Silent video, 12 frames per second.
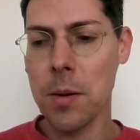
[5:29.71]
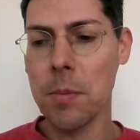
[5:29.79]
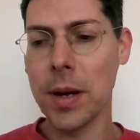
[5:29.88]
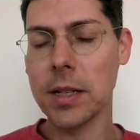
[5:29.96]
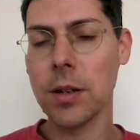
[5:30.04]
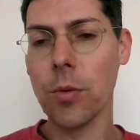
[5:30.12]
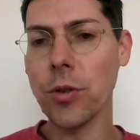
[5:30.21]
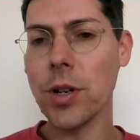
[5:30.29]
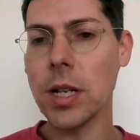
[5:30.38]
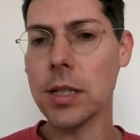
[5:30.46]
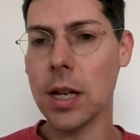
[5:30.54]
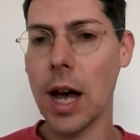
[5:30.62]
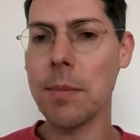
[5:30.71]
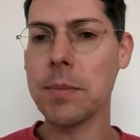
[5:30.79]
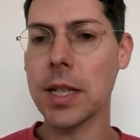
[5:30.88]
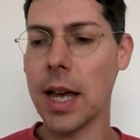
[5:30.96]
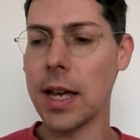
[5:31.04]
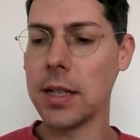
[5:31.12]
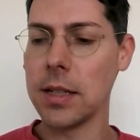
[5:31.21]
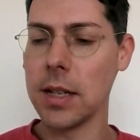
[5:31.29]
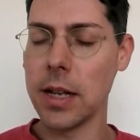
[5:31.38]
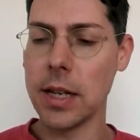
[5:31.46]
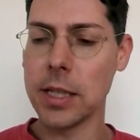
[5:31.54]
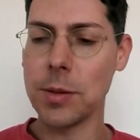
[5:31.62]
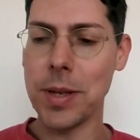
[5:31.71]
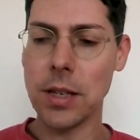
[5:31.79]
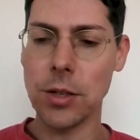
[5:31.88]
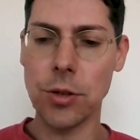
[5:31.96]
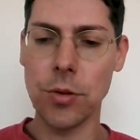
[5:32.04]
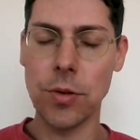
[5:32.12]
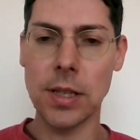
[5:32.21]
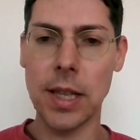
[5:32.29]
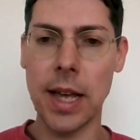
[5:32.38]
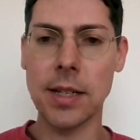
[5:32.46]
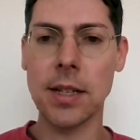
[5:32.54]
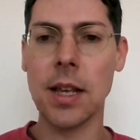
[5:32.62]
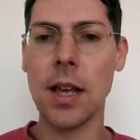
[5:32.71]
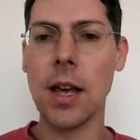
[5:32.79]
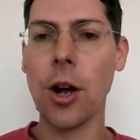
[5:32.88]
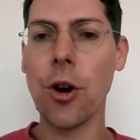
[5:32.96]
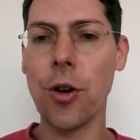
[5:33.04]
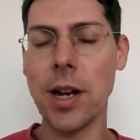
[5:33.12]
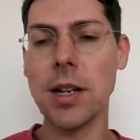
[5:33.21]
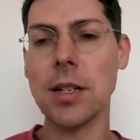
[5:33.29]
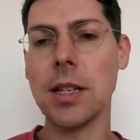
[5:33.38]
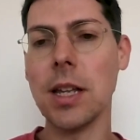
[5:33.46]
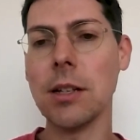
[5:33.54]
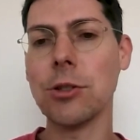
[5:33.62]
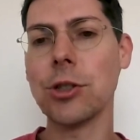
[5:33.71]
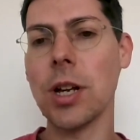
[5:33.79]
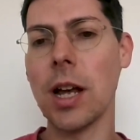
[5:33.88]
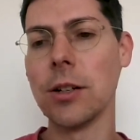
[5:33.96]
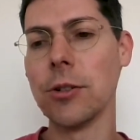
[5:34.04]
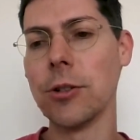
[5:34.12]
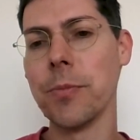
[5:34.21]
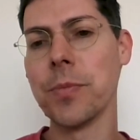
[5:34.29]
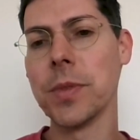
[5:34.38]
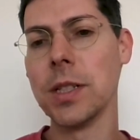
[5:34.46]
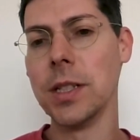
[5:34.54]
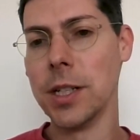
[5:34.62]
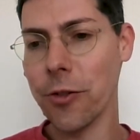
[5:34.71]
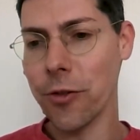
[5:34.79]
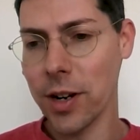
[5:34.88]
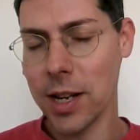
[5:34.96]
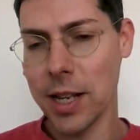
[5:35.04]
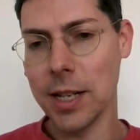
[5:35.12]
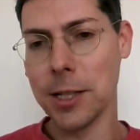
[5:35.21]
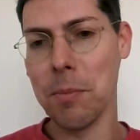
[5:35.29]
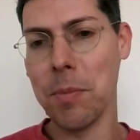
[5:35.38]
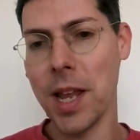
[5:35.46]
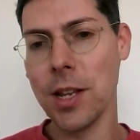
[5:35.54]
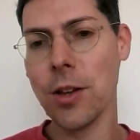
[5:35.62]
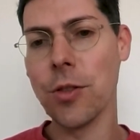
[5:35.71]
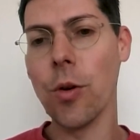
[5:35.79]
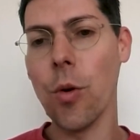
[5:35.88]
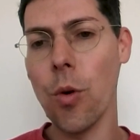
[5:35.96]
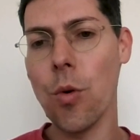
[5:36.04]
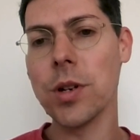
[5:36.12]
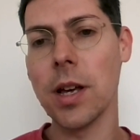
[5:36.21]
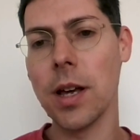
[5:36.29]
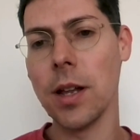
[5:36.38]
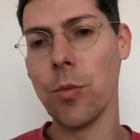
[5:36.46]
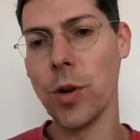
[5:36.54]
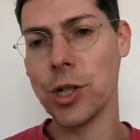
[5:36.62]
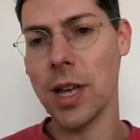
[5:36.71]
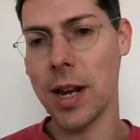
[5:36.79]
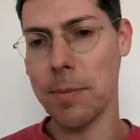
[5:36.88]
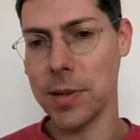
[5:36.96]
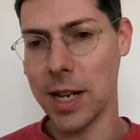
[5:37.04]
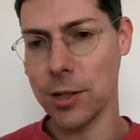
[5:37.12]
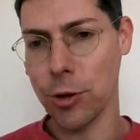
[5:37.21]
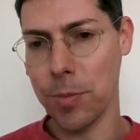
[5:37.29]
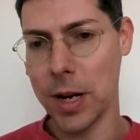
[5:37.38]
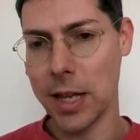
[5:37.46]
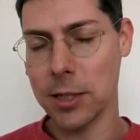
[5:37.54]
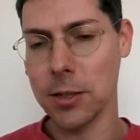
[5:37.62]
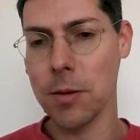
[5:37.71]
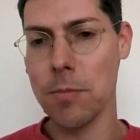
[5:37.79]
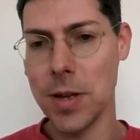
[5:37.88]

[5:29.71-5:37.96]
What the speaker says: But what really time decay speaks to is that credit each channel differently depending on the order in which that took place.